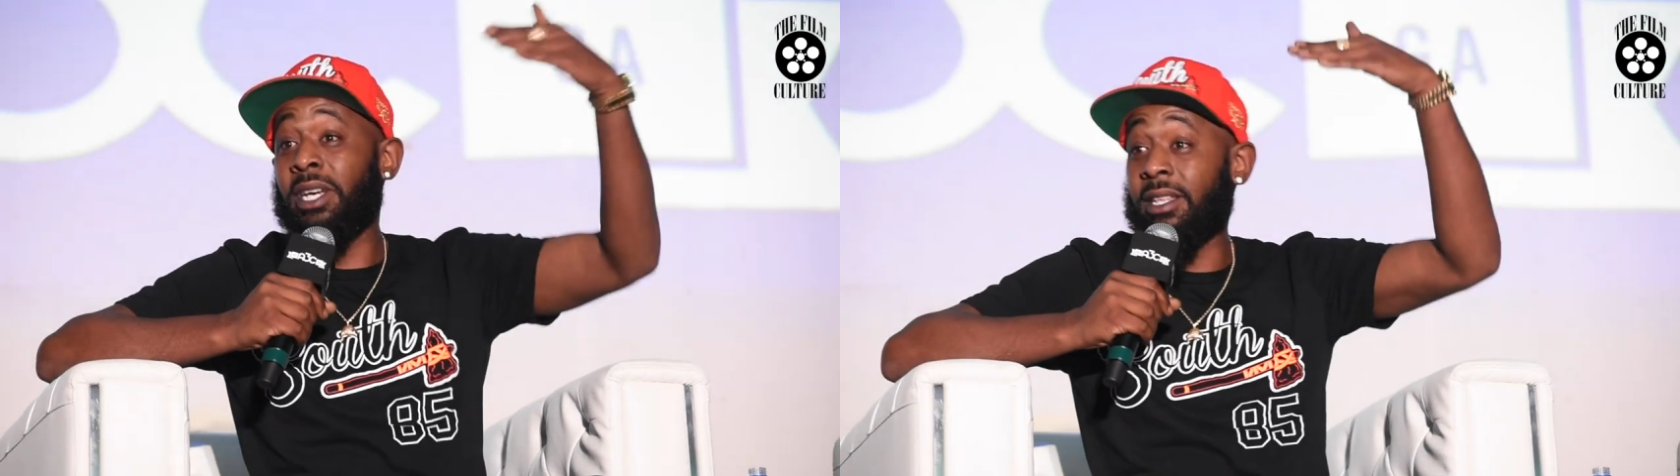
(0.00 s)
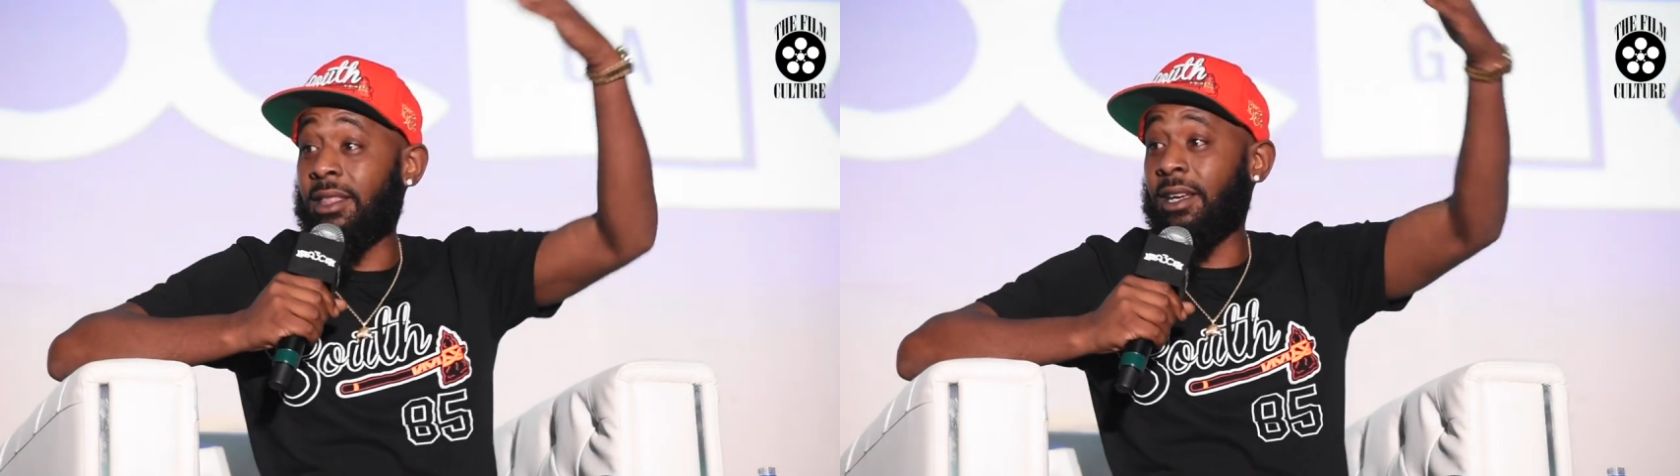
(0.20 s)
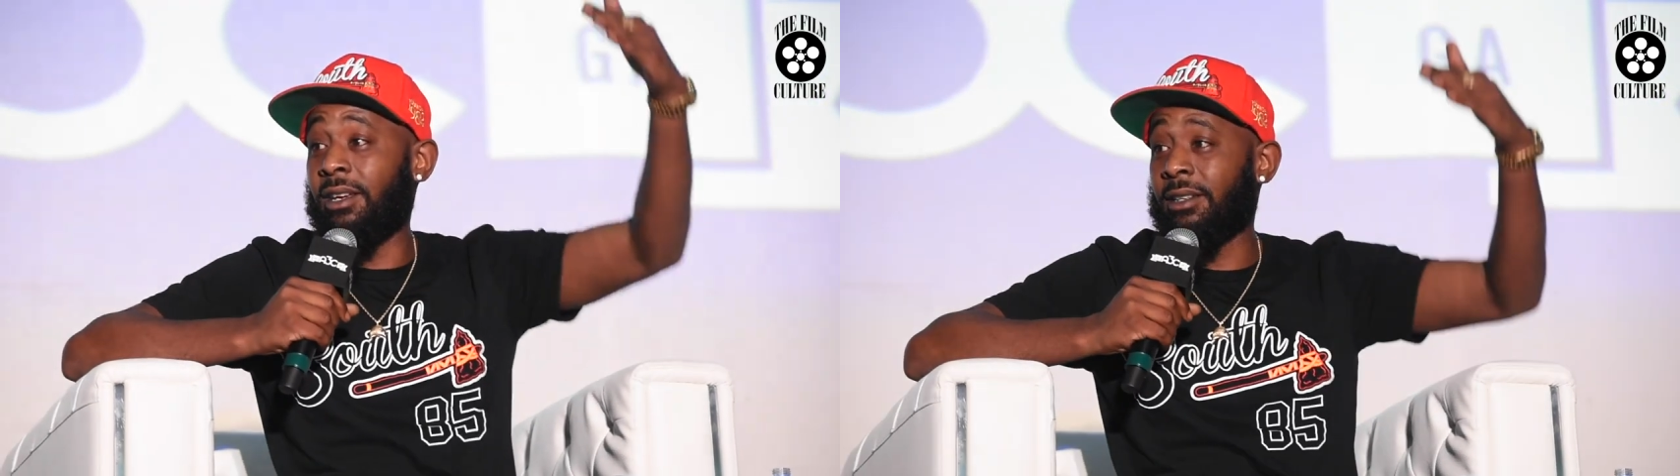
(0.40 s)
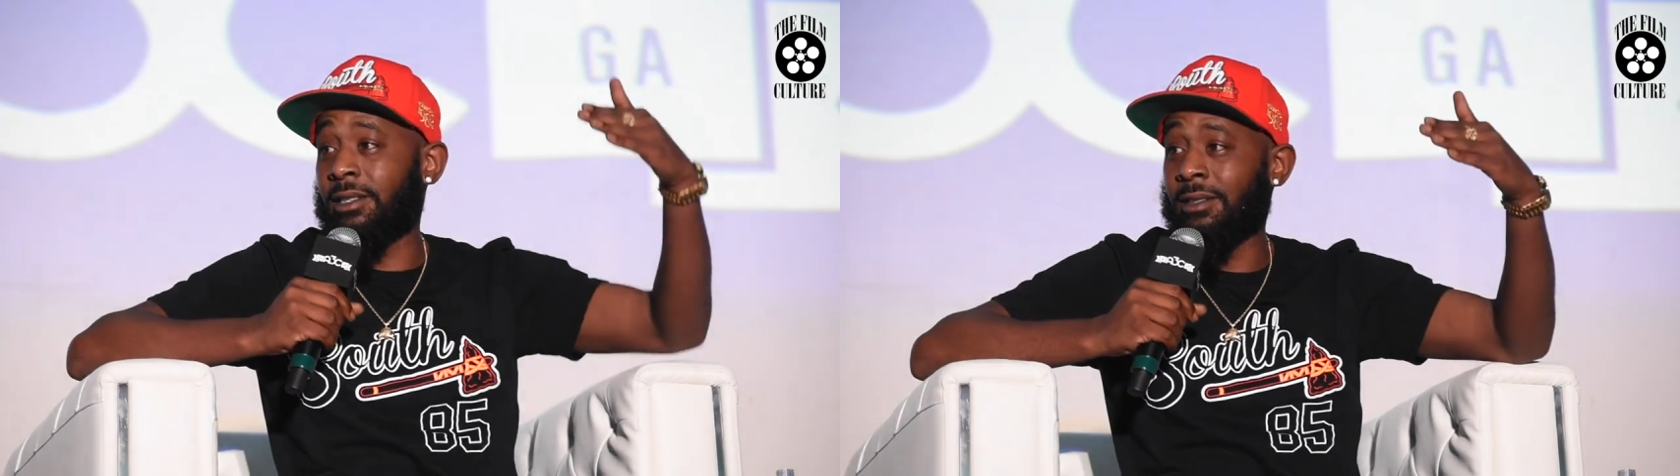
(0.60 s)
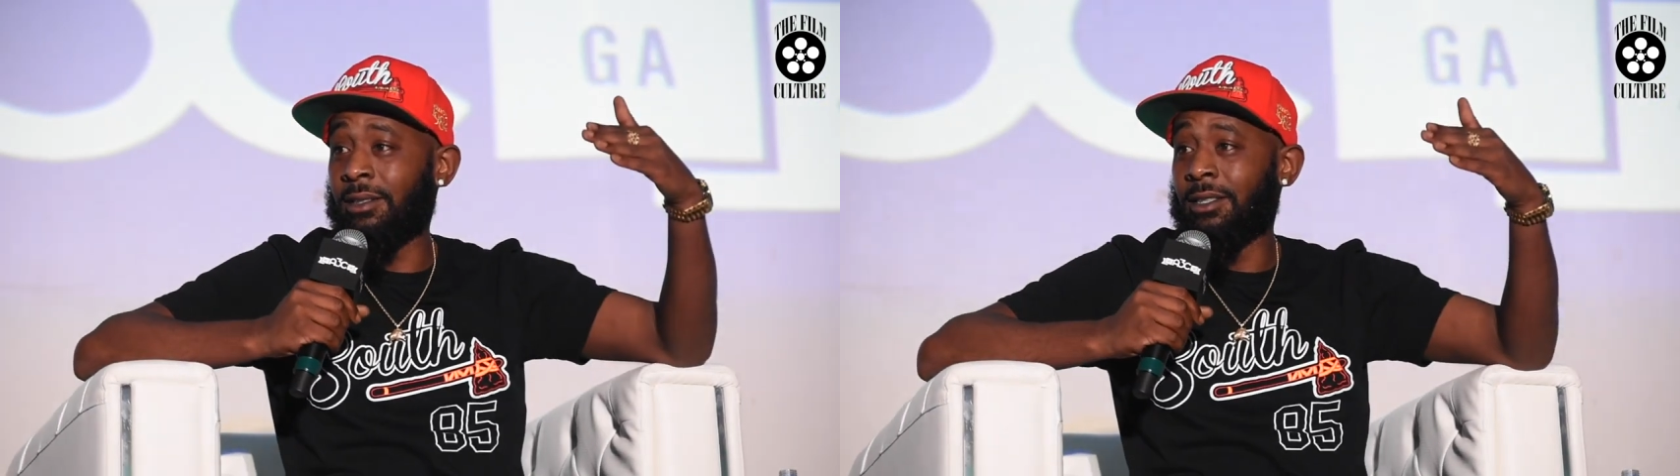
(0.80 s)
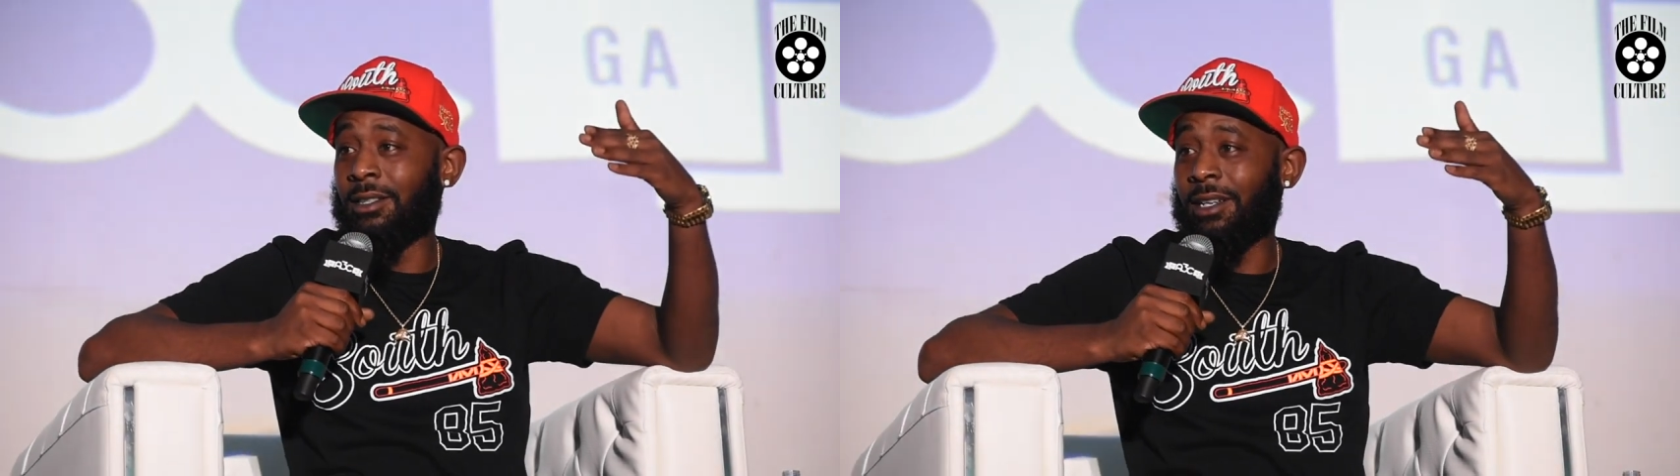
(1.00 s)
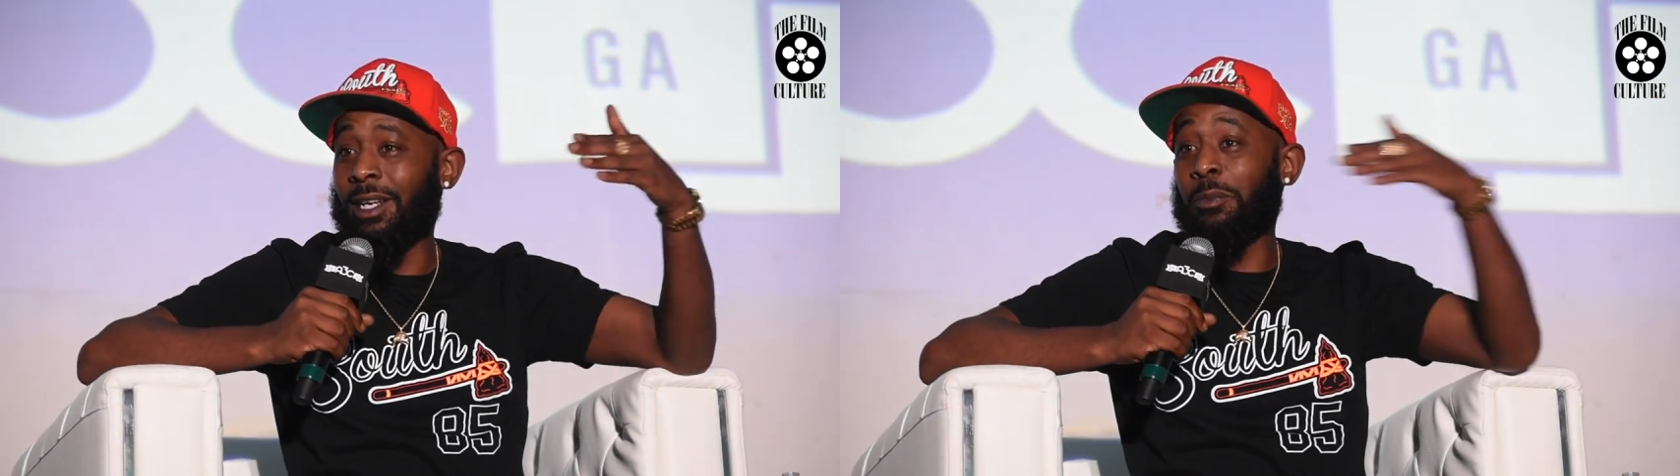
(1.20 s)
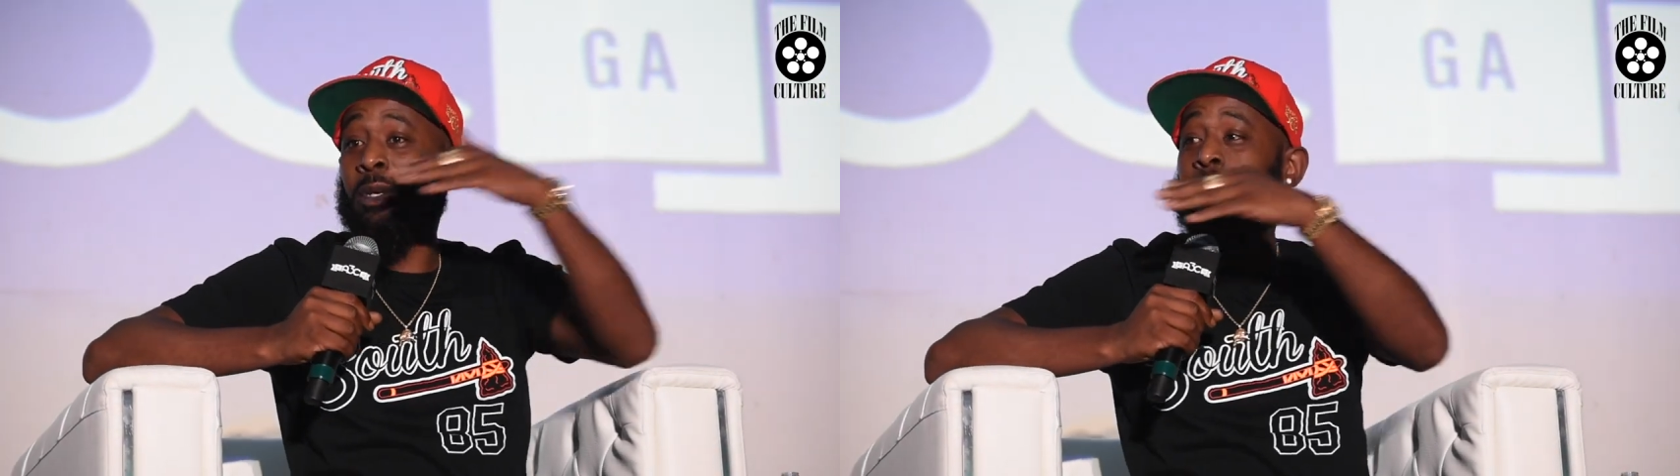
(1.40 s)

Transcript: bigger things. Right. And the